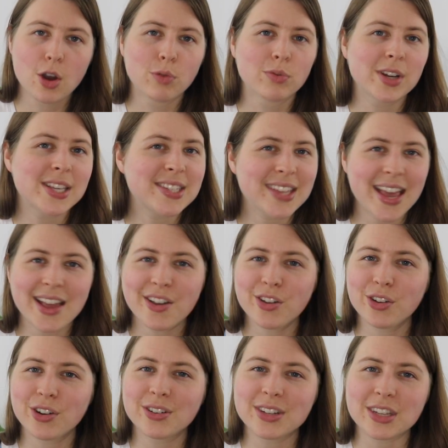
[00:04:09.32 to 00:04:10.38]
Recycle
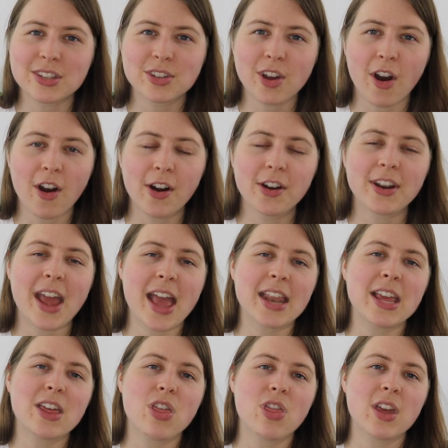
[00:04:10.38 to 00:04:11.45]
or discard
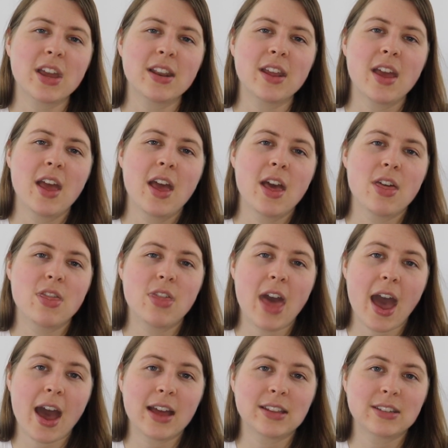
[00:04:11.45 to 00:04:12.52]
anything
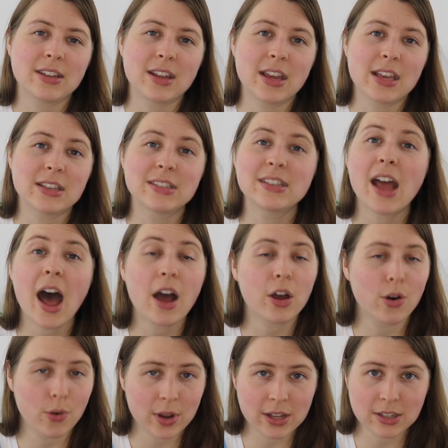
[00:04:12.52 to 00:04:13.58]
that is not
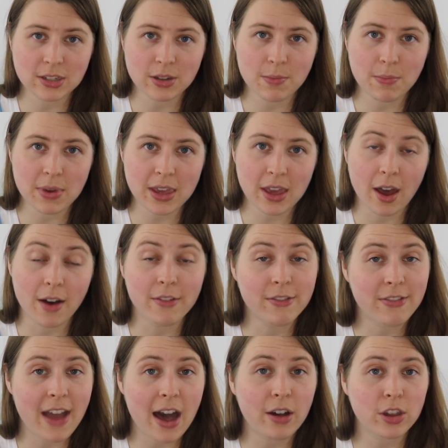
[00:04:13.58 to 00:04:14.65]
going to be of
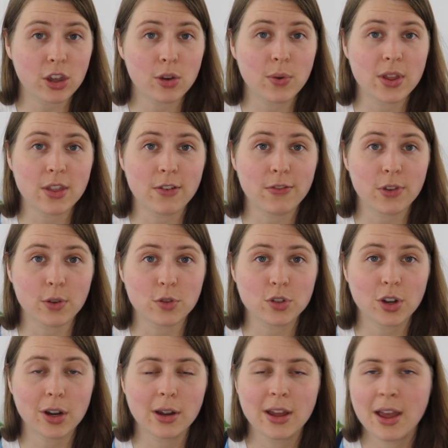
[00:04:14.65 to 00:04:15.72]
value in the
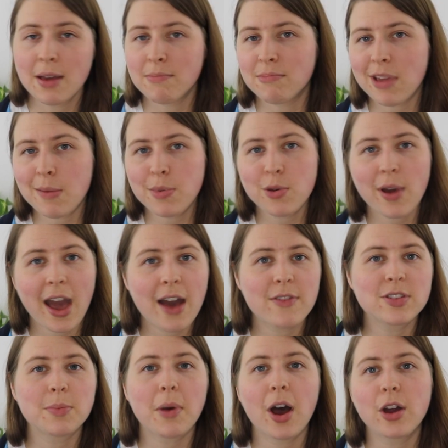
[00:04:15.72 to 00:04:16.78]
future. Maybe you have
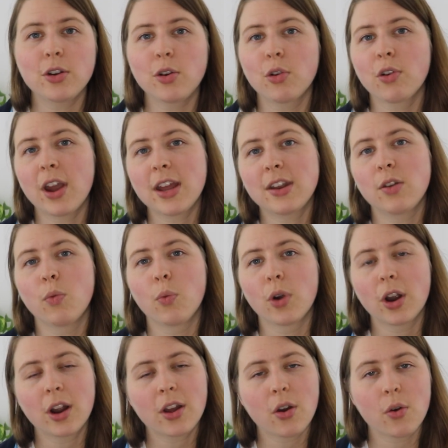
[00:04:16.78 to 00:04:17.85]
some ungraded
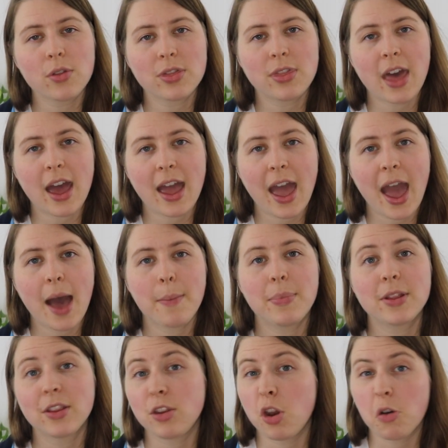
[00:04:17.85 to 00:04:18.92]
work that
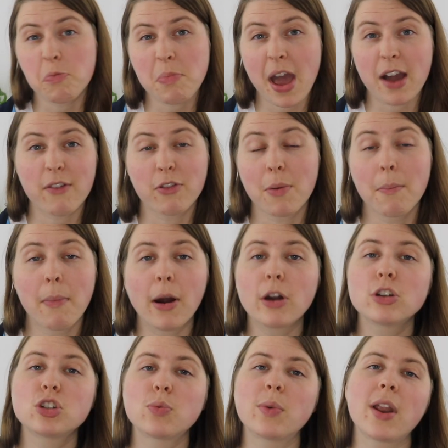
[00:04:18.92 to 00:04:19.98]
happened, you know, back from
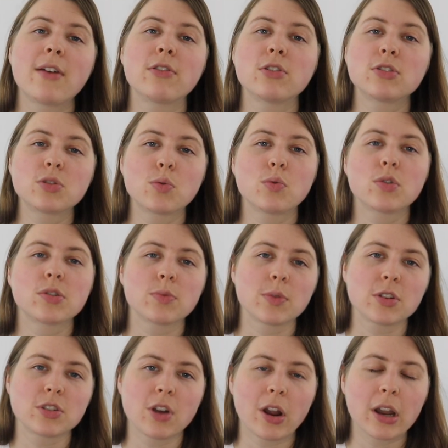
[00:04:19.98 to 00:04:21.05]
March whenever schools were
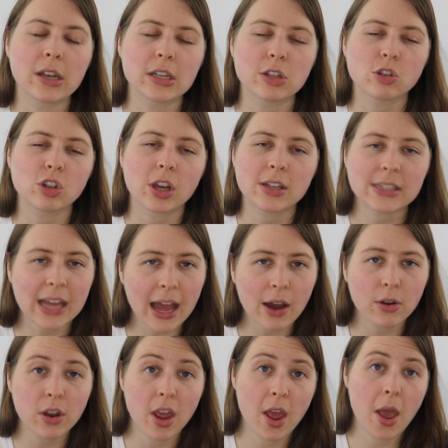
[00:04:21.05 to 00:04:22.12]
starting to shut
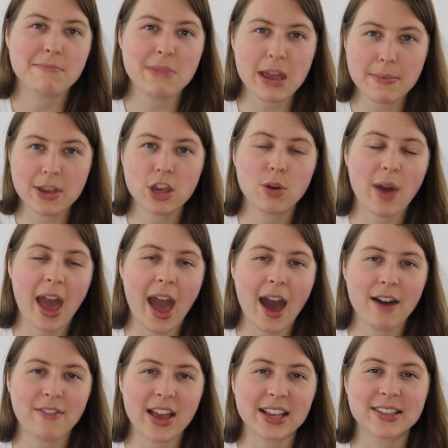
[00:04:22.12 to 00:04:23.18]
down. Maybe you
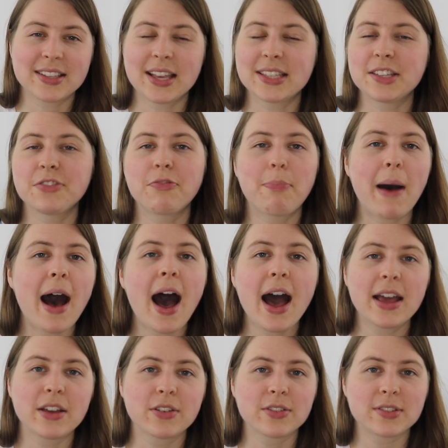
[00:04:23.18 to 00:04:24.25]
have excessive
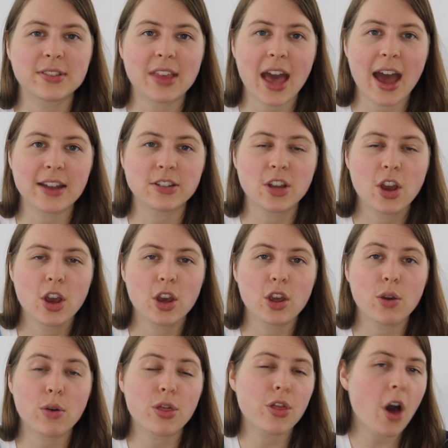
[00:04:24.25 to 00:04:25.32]
piles that
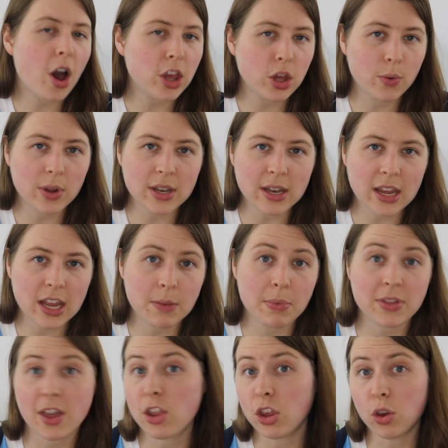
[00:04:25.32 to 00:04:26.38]
you thought you would need, but
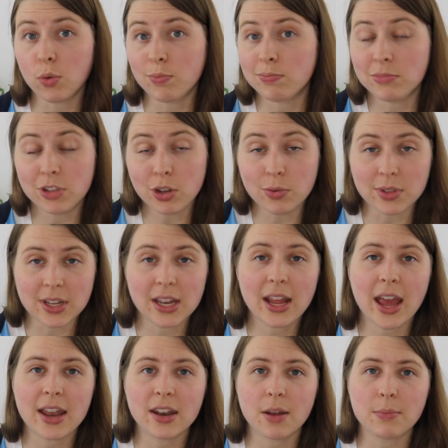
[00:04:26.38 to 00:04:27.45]
then you, you
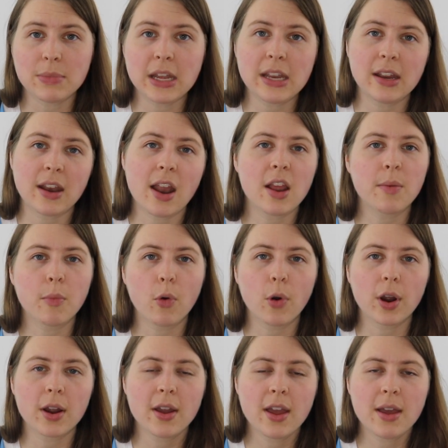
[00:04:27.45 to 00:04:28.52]
didn't end up needing
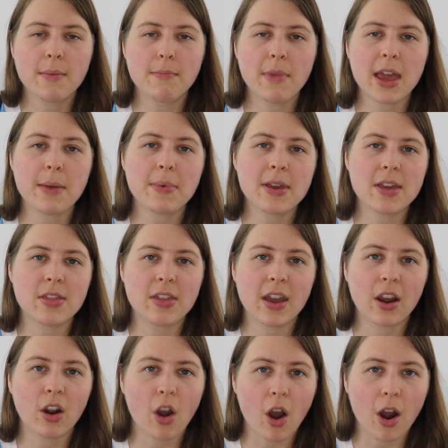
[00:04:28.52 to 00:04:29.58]
anymore. Maybe
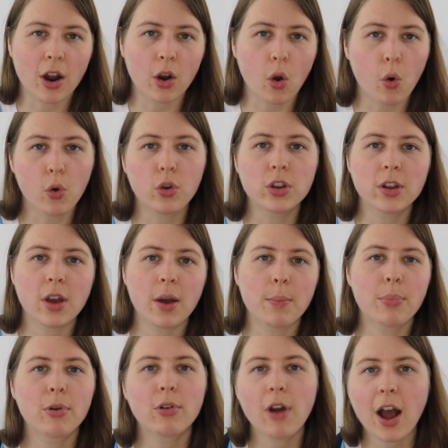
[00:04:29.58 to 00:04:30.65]
there are old
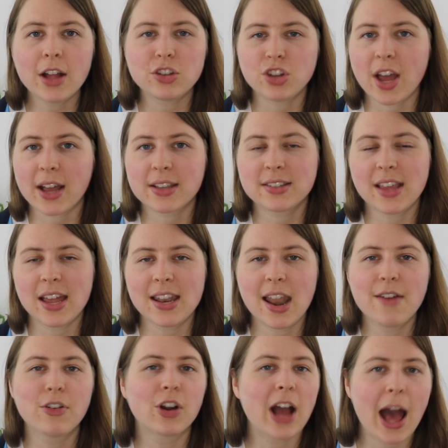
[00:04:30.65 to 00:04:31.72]
projects that
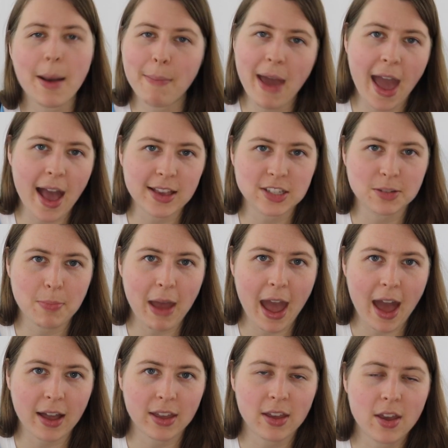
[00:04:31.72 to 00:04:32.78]
never got passed
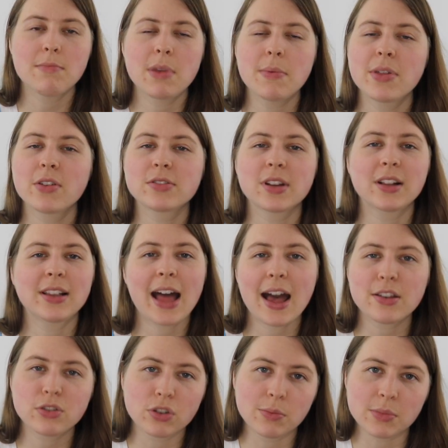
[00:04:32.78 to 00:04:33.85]
back. Maybe there's a
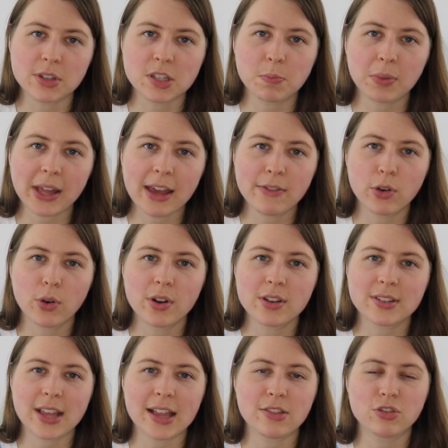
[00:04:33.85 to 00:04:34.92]
classroom display of
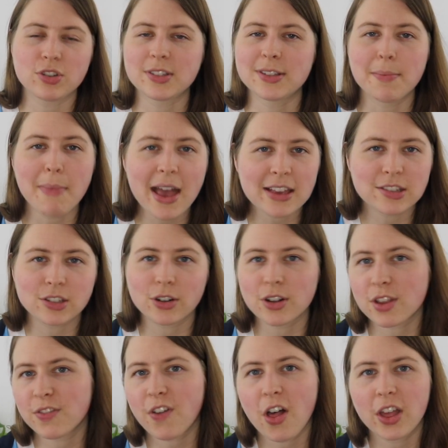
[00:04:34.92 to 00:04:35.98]
yours that's just a mess or
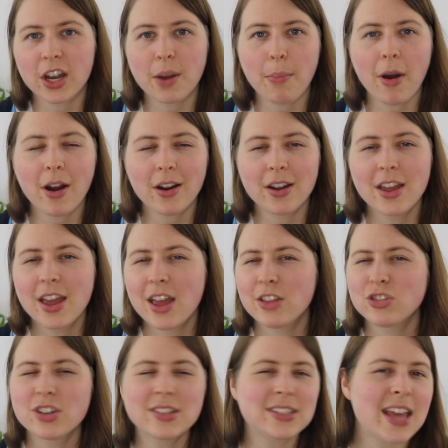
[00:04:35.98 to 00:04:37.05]
it's falling apart.
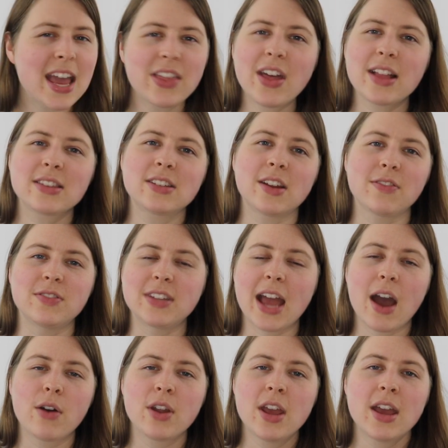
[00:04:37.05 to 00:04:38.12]
Just take that stuff
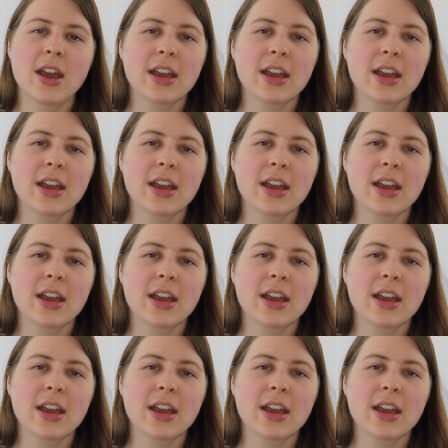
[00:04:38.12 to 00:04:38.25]
down.